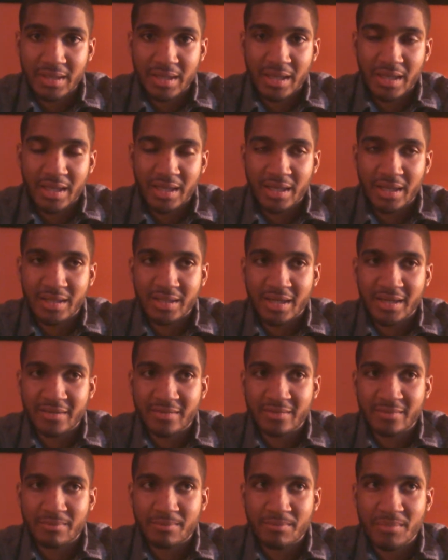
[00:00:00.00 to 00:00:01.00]
And
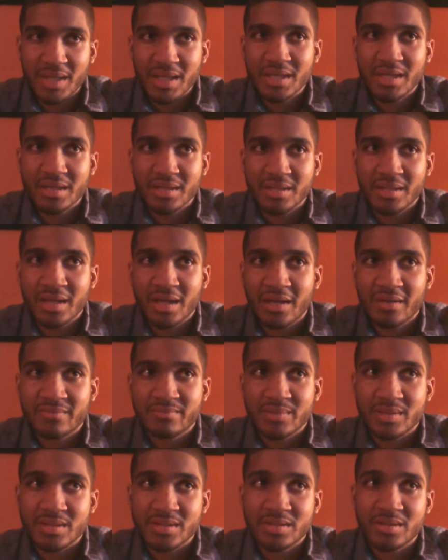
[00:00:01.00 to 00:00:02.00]
men have
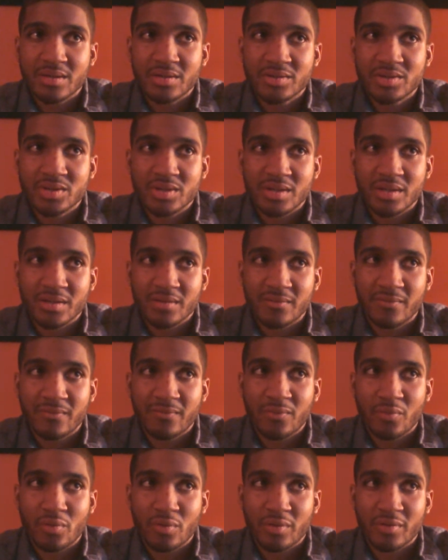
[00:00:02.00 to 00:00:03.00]
been searching
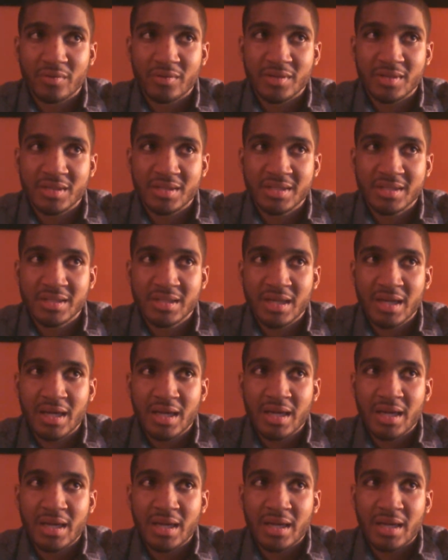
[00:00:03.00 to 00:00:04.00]
for this
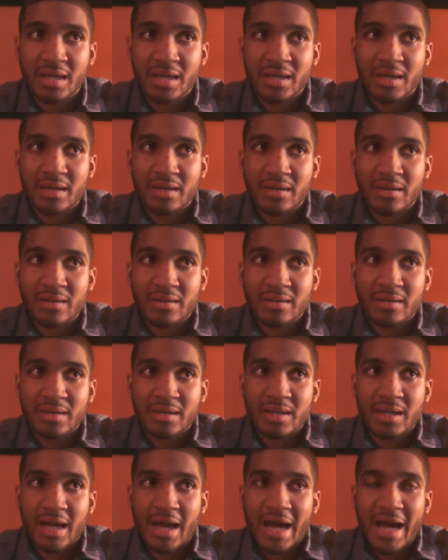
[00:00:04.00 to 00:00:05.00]

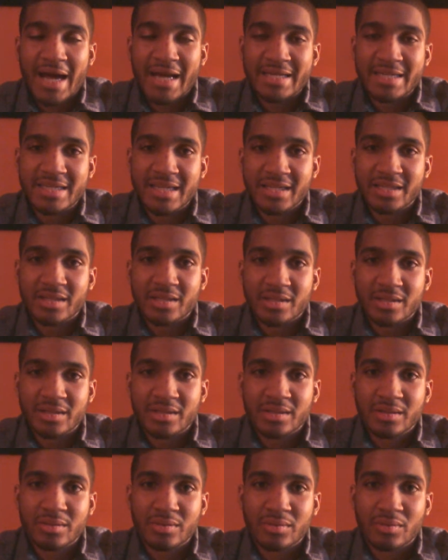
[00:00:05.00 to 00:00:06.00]
identity
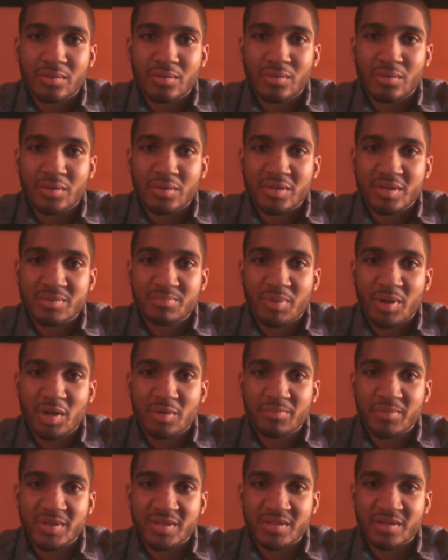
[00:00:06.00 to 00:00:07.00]
or this
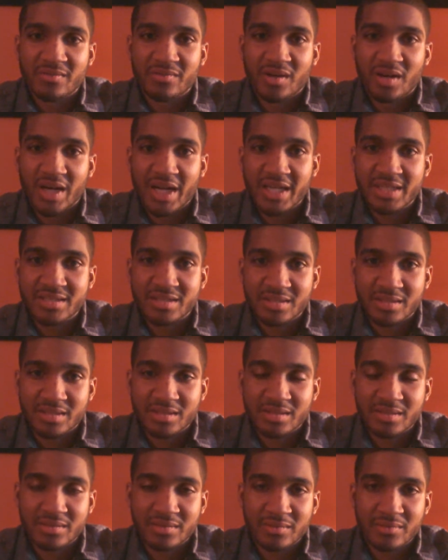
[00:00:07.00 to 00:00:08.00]
purpose of our
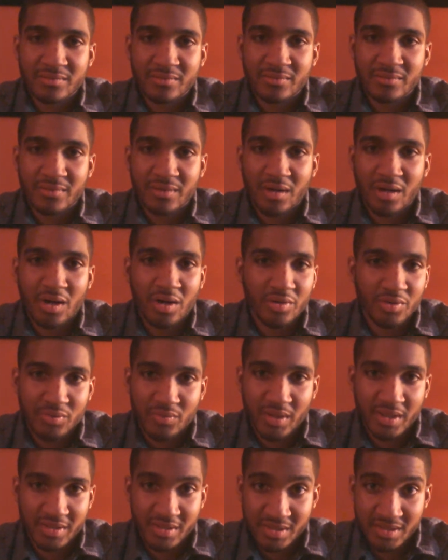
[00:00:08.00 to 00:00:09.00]
essence all
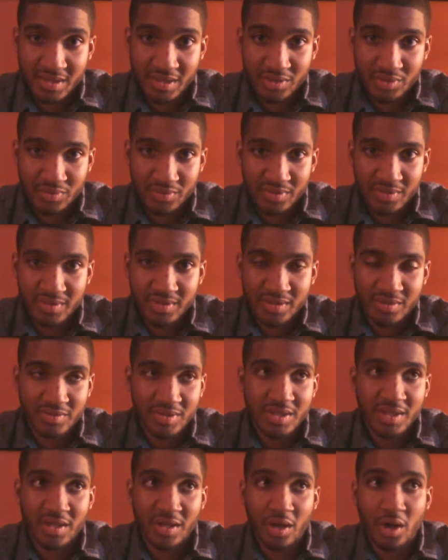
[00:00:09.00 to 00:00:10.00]
throughout the centuries. You
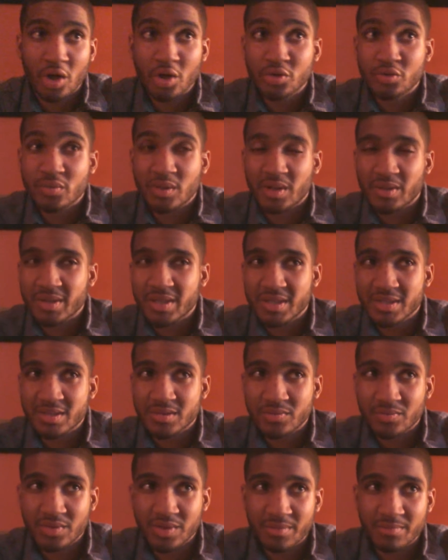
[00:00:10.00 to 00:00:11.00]
see it all throughout
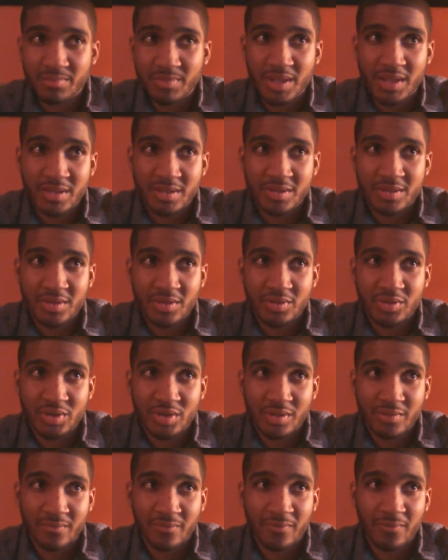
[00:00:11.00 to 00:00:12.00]
history. Men
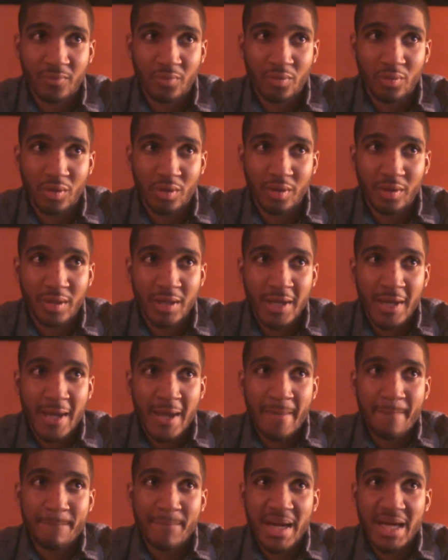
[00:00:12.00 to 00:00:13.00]
searching for
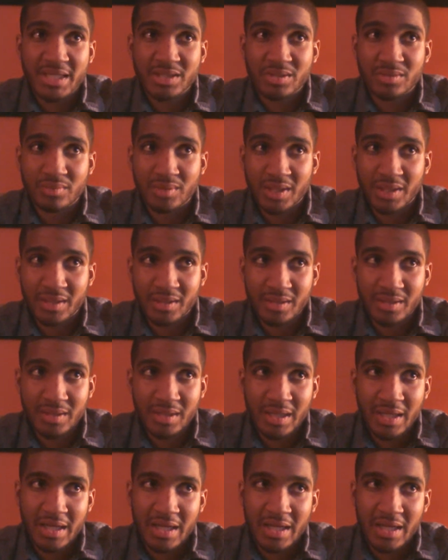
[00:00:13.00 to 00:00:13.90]
masculinity.